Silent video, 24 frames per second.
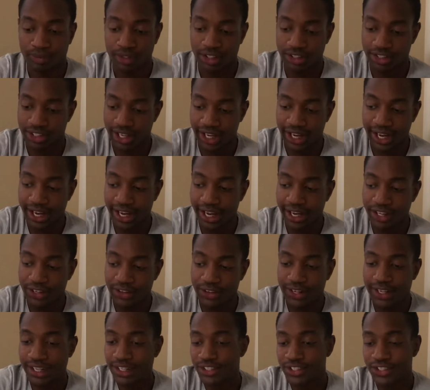and say, hey,
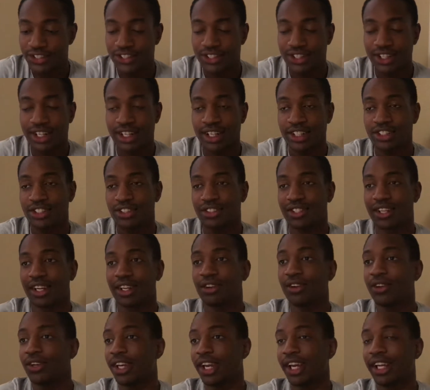you're interested? She's
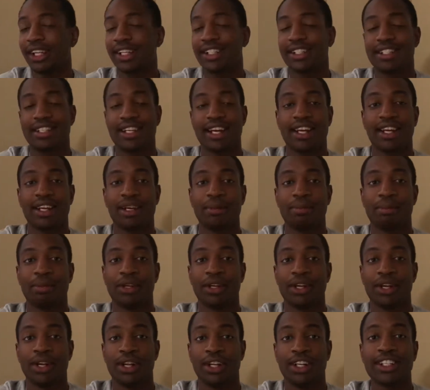like, okay, let's set up.
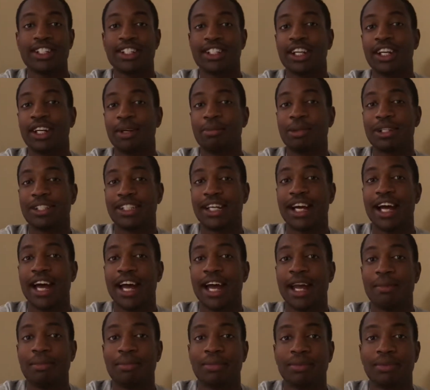Let's set up a
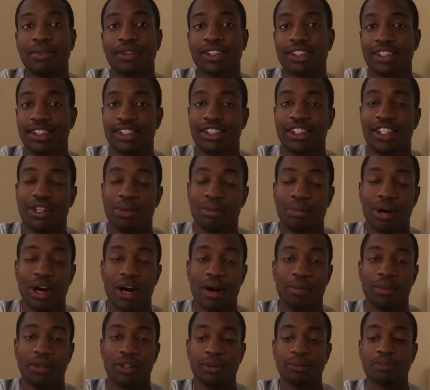time to see the
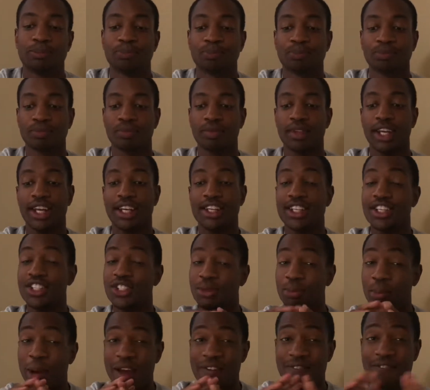property. And this
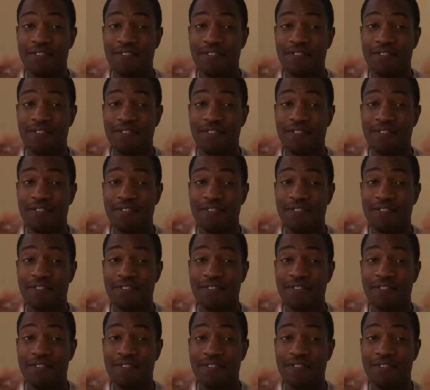is my